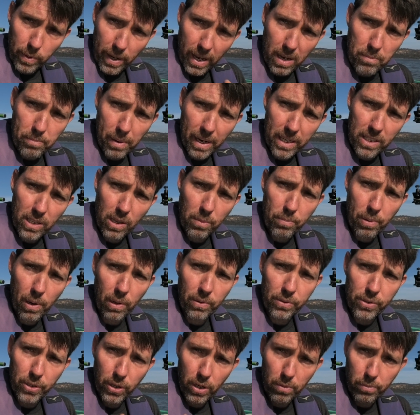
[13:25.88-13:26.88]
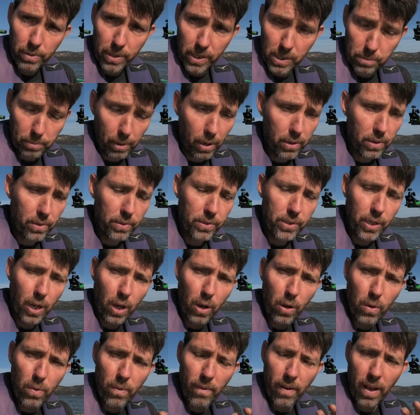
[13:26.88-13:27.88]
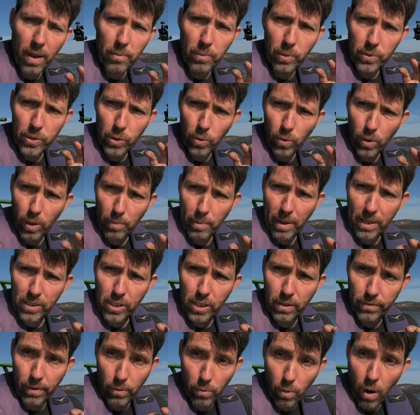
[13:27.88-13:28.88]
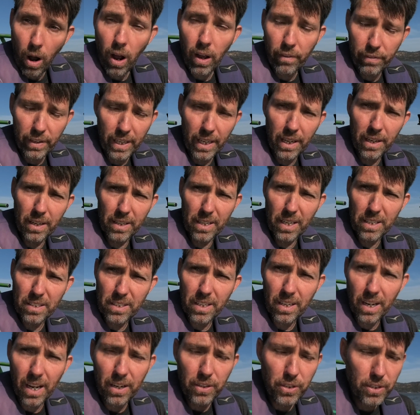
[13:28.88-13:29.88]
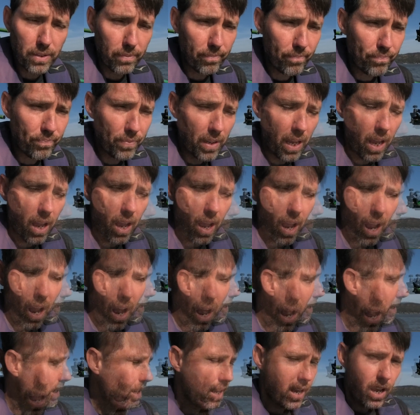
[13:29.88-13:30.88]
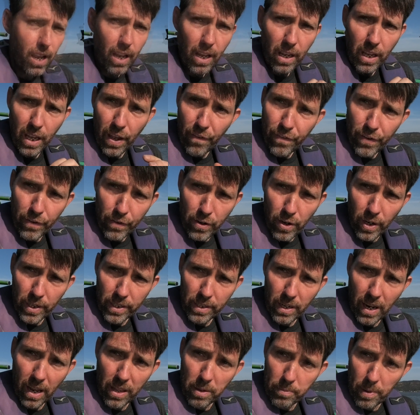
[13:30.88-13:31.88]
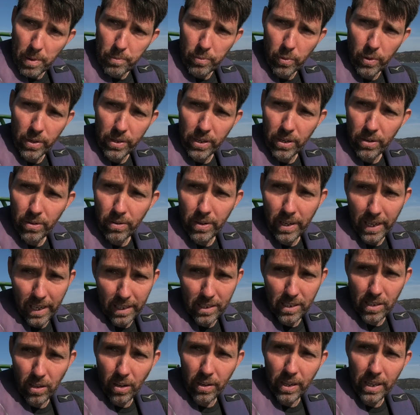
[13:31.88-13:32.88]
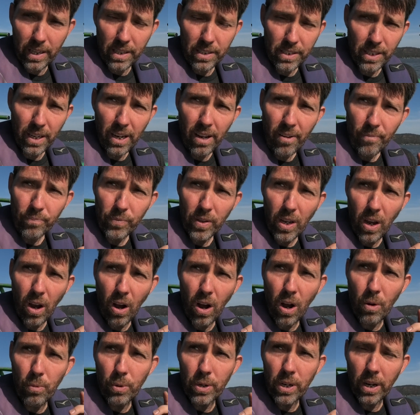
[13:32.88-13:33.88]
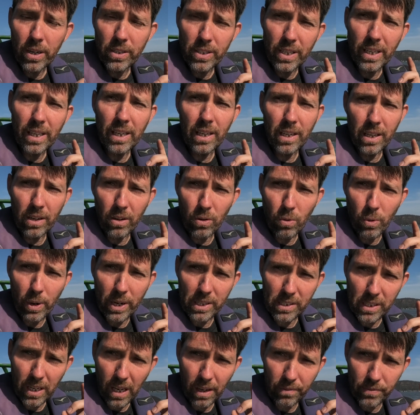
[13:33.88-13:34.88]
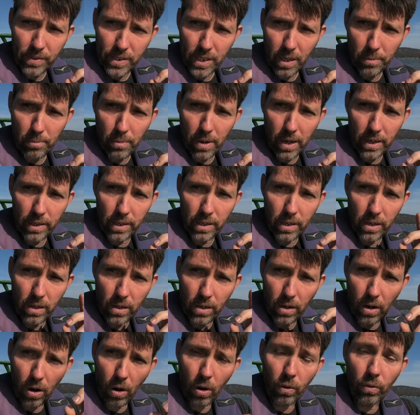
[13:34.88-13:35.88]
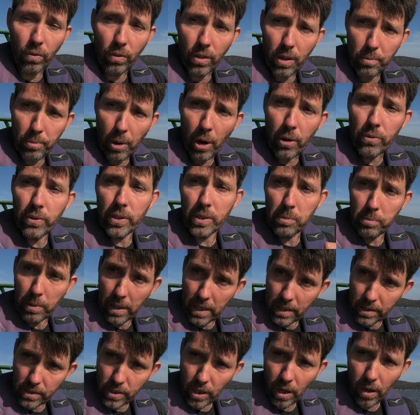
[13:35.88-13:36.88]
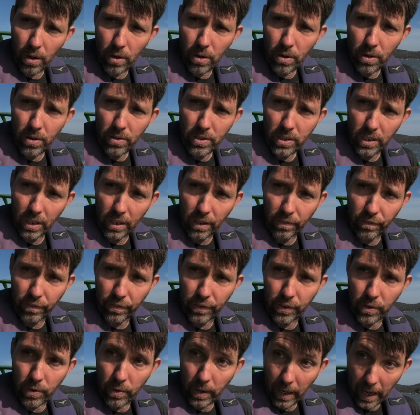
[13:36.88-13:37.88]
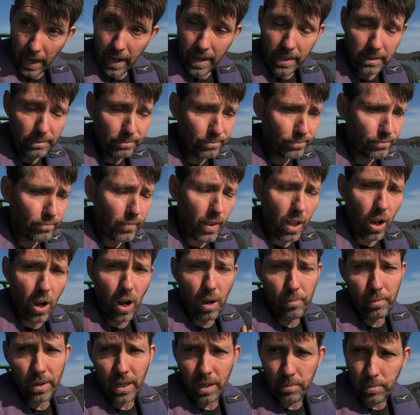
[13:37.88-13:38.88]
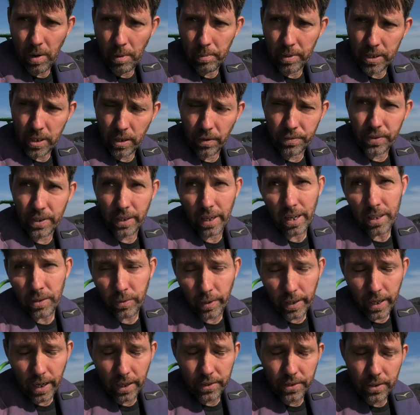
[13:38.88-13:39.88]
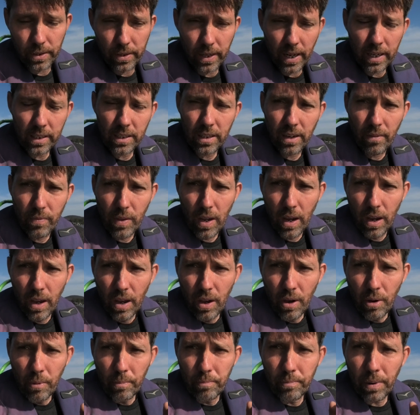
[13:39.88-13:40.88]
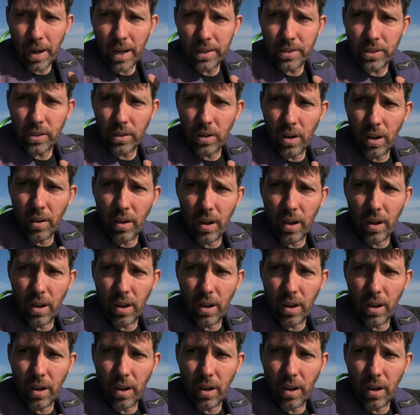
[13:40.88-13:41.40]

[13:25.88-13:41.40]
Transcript: we'll head back to the pontoon with this boat in tow, and we'll talk about sort of arriving at your destination. If you've got other people with you, it gets a lot easier. I would ideally always have someone on the boat that's being towed, if you can. I'm here by myself today, so I can't do that. But